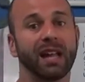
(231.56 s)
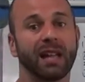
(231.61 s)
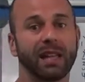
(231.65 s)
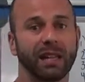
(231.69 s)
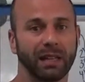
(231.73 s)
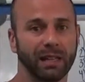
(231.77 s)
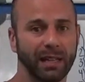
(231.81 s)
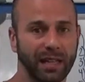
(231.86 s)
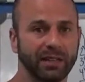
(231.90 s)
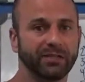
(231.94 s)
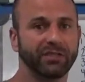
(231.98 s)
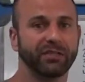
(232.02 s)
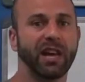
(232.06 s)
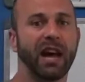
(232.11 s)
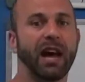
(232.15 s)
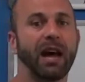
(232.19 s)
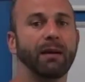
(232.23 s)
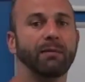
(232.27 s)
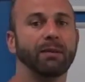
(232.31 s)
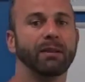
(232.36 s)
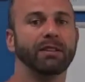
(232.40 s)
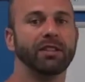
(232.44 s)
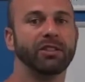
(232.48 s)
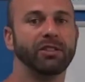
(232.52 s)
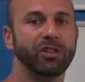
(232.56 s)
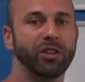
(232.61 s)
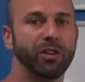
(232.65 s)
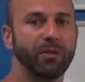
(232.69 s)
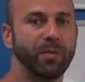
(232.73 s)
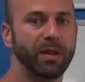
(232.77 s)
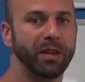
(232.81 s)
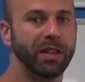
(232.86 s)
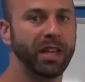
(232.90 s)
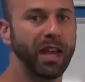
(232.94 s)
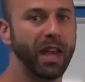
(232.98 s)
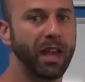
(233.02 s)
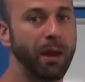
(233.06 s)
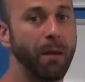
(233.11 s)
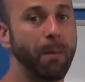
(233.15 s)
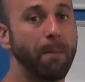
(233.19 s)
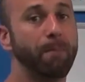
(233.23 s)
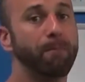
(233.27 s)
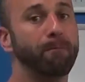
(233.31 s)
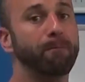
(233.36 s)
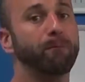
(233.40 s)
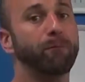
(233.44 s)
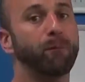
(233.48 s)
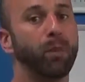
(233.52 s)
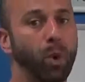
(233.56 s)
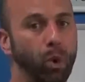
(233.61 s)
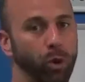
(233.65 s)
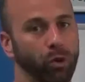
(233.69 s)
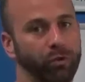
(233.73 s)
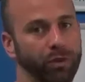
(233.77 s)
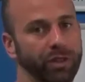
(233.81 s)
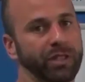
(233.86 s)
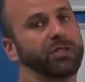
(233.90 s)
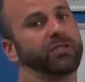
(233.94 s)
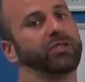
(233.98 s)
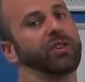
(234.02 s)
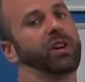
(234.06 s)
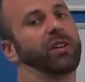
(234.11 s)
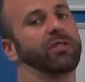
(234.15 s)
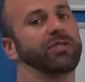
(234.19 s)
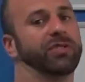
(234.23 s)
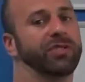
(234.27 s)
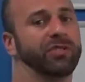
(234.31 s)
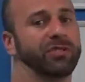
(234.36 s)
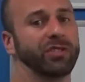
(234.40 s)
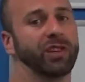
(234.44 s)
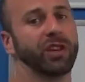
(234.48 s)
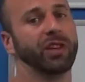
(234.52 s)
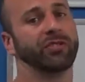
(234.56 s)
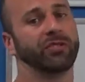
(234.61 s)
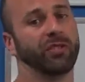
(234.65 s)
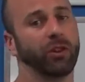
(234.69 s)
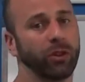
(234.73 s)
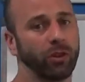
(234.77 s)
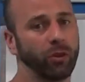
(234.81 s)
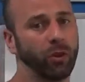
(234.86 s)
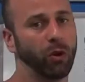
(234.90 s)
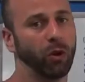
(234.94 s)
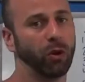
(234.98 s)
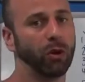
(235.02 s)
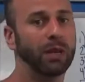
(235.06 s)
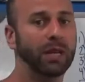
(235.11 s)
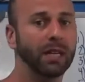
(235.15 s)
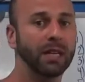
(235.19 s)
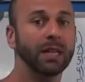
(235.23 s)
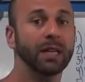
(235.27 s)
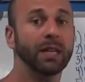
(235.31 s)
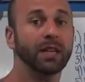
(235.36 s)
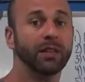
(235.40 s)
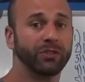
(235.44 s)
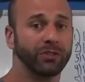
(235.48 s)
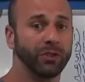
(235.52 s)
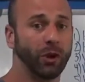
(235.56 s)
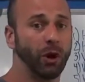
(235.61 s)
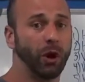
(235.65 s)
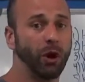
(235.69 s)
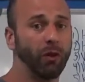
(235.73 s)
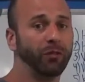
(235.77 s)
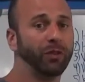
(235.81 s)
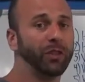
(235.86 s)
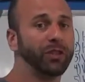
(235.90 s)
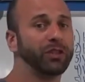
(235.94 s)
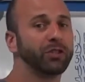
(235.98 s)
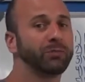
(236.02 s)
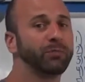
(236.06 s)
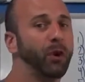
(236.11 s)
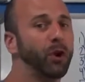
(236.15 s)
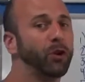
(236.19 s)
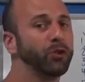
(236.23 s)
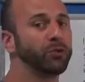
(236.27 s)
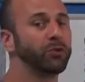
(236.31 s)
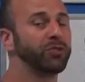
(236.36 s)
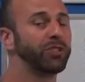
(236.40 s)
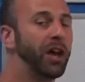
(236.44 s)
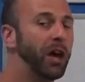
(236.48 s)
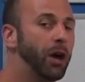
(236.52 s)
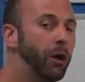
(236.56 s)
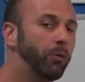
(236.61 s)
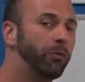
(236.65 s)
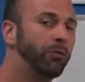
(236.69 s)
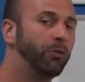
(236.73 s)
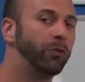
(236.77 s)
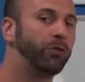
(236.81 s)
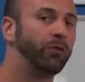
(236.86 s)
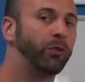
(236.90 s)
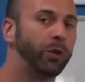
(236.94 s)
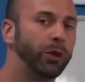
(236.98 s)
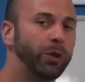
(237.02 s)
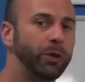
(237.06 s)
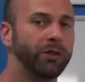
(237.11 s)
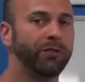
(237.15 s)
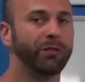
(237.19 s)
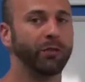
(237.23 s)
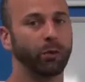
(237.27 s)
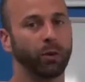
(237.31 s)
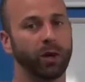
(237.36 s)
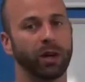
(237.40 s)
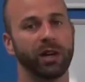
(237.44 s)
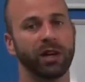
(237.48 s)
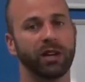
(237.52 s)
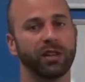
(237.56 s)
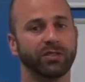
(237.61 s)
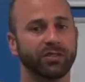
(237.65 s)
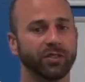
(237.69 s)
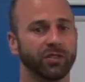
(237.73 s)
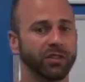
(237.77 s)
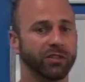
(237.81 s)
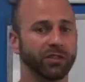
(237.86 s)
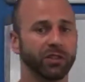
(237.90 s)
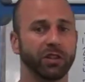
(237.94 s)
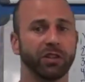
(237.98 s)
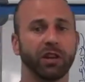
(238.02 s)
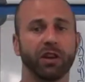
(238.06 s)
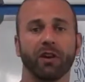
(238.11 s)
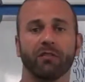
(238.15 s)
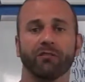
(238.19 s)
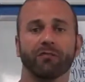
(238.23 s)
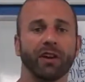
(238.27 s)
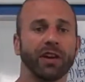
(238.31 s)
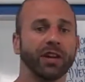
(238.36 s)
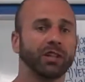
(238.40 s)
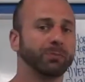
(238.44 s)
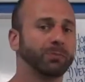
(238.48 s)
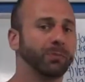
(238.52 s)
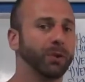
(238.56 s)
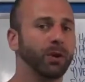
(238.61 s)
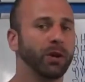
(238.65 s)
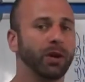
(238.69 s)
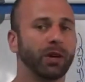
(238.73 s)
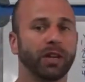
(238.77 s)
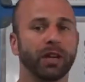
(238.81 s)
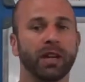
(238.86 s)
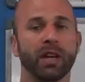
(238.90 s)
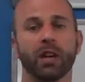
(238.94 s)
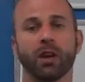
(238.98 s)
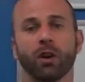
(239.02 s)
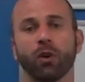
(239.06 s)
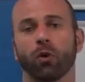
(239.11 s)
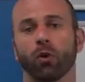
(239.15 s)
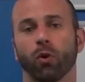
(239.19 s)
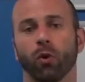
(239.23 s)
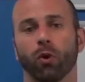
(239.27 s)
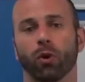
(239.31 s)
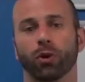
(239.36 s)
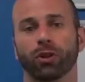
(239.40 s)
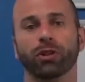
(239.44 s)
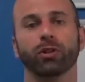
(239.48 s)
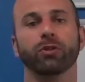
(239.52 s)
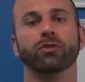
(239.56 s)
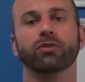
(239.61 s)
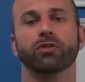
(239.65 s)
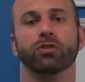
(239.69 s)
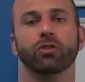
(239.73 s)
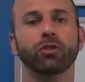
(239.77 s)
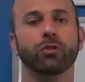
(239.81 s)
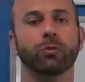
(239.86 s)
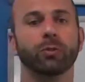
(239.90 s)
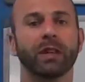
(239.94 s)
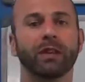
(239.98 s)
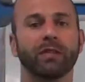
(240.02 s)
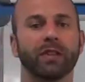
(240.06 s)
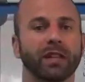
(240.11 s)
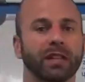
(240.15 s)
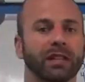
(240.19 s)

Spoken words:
less time in the gym and get more results is our goal. So hopefully this post was helpful for you. If it was, you see it on Facebook or YouTube, give it a